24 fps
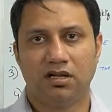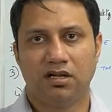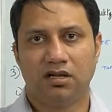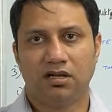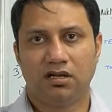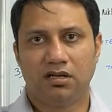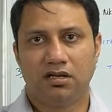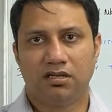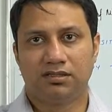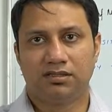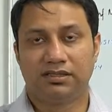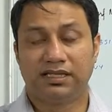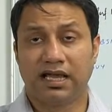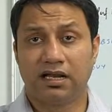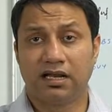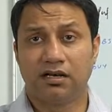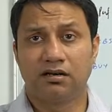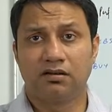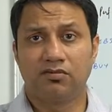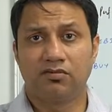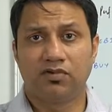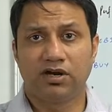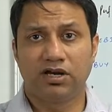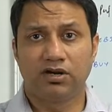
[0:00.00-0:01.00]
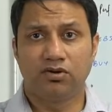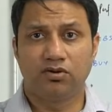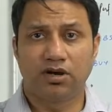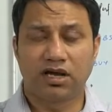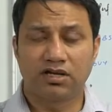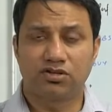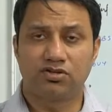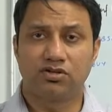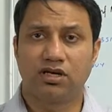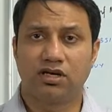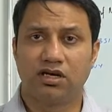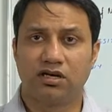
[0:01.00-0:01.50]
Then when you
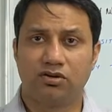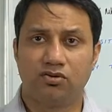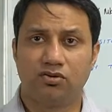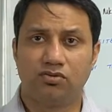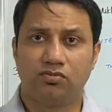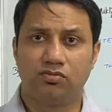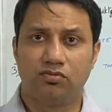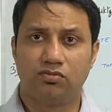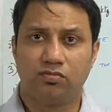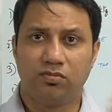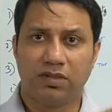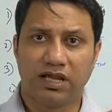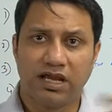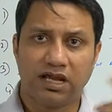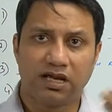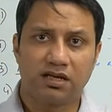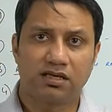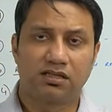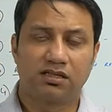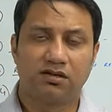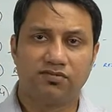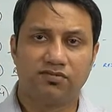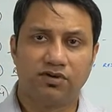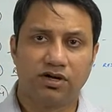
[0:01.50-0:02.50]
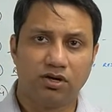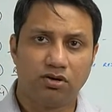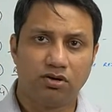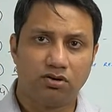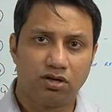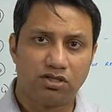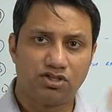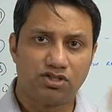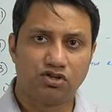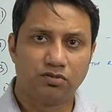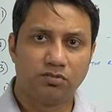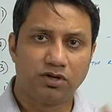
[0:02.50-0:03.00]
actually make the video,
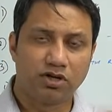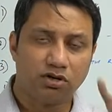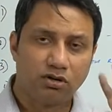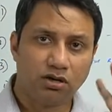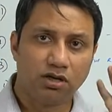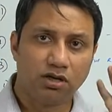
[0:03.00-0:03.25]
assuming you learn